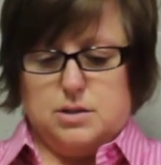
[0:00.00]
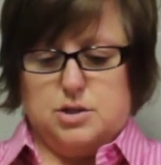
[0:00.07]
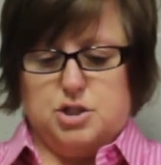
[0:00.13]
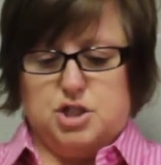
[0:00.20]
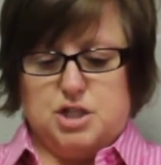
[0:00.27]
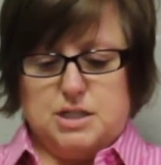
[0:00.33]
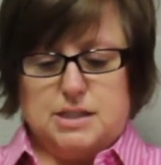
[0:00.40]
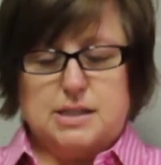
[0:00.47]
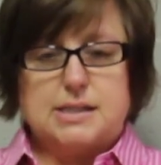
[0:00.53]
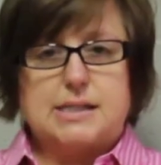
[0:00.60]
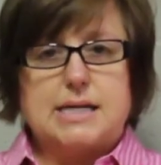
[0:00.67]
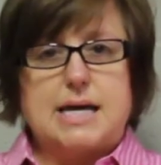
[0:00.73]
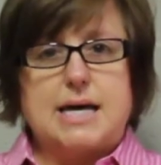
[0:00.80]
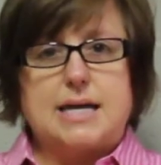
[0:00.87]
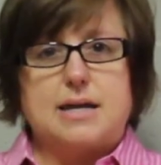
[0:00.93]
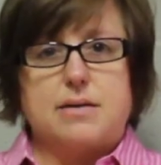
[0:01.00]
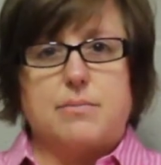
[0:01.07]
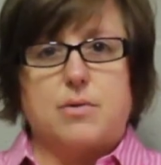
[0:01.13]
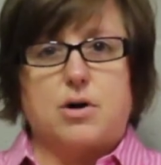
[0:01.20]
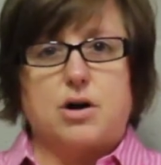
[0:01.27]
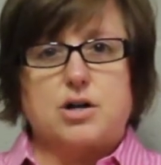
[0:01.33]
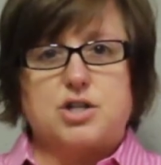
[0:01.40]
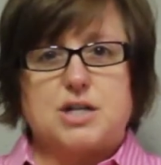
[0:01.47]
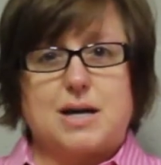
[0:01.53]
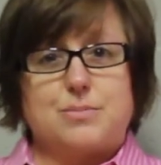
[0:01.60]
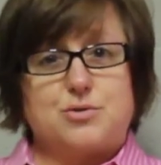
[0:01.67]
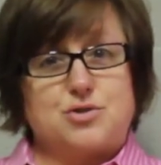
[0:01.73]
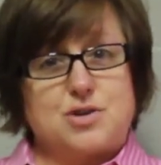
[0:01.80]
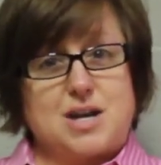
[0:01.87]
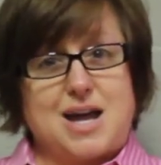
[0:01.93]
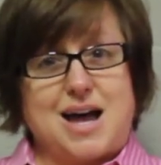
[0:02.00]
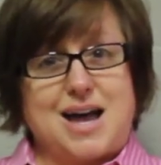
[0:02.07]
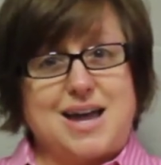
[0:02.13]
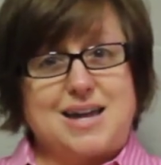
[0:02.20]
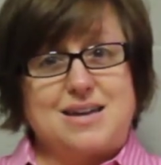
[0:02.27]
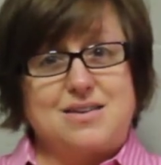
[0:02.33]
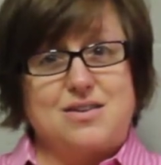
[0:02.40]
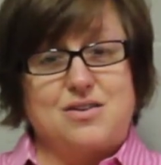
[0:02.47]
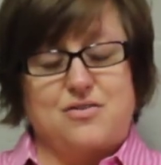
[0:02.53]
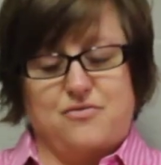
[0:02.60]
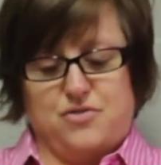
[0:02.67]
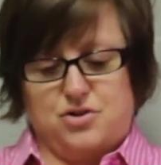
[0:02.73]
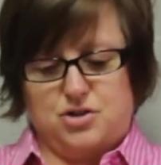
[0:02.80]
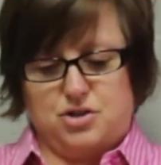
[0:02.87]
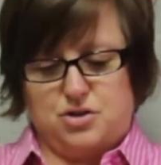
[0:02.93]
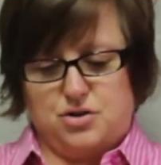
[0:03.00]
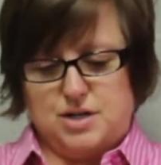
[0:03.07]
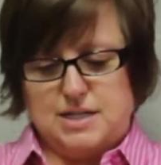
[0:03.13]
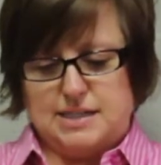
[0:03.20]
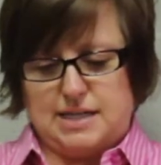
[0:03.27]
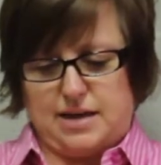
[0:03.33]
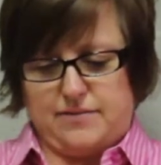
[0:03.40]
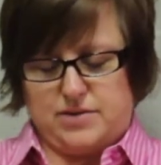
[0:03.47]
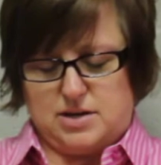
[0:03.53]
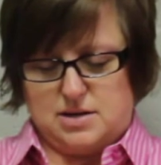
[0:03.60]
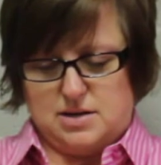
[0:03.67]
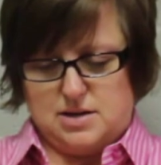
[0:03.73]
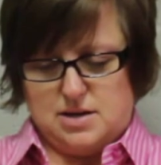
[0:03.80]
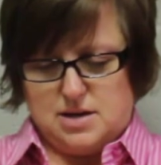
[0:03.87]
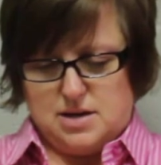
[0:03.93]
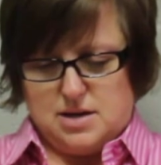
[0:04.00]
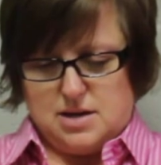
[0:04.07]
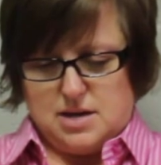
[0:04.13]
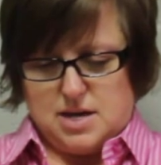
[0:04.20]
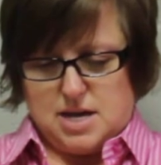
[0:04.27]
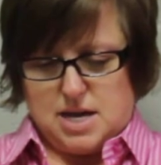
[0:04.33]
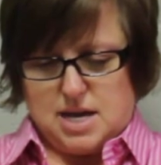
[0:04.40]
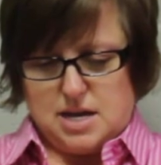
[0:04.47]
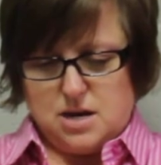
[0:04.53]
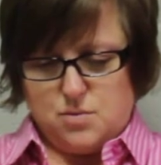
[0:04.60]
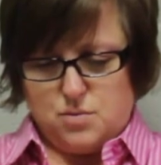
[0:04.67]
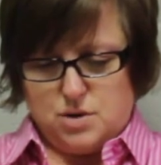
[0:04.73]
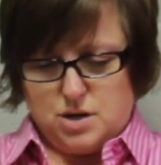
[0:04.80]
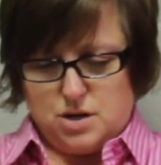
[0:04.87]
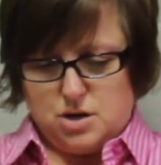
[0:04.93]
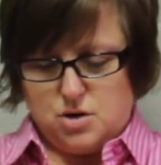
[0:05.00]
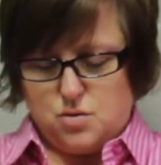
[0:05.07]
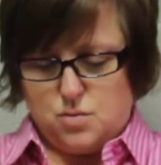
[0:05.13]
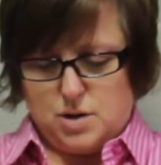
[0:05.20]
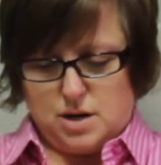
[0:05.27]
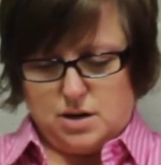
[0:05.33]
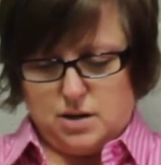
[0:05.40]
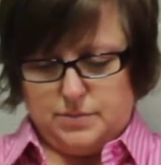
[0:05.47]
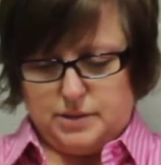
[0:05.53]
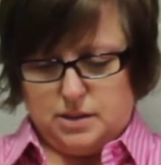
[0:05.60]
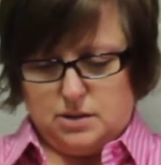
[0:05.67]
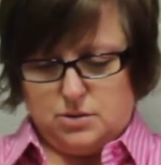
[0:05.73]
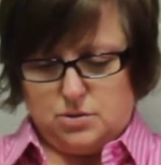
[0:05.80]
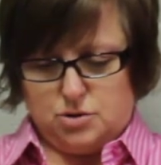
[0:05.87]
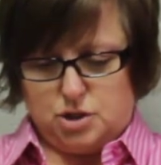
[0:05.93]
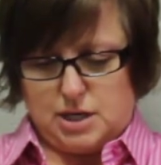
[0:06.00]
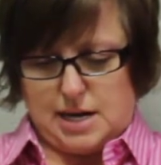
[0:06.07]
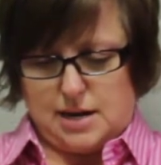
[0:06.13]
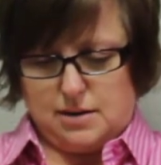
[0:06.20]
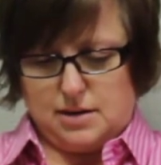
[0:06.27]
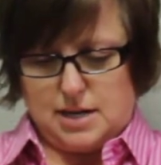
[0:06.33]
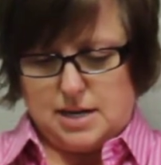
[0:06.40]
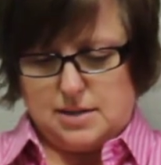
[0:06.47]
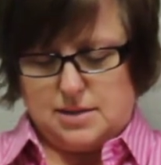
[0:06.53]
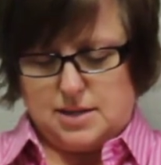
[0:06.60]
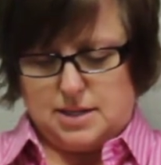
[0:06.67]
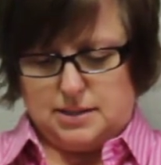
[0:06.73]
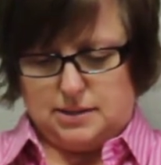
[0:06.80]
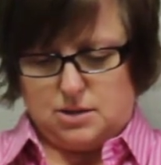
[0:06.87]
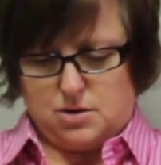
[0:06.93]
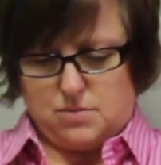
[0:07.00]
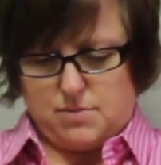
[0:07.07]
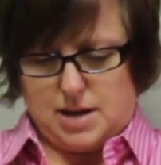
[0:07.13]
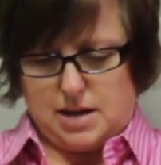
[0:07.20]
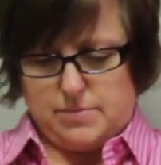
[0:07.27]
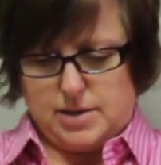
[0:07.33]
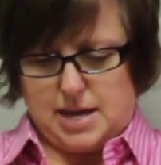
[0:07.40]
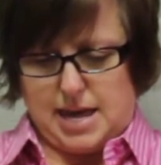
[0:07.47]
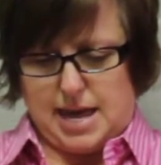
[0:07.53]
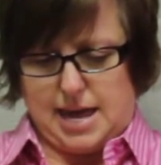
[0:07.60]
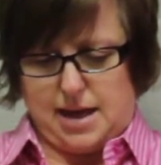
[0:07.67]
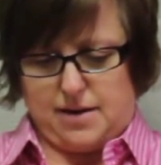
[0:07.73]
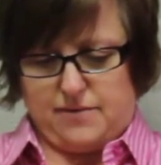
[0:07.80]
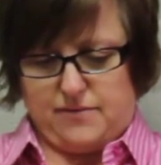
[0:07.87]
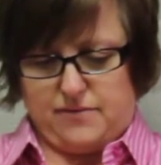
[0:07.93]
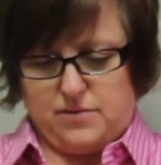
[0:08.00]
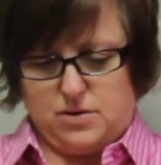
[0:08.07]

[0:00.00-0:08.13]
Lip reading: Jesus said in Mark chapter 9, verse 37, "Anyone who welcomes a little child like this on my behalf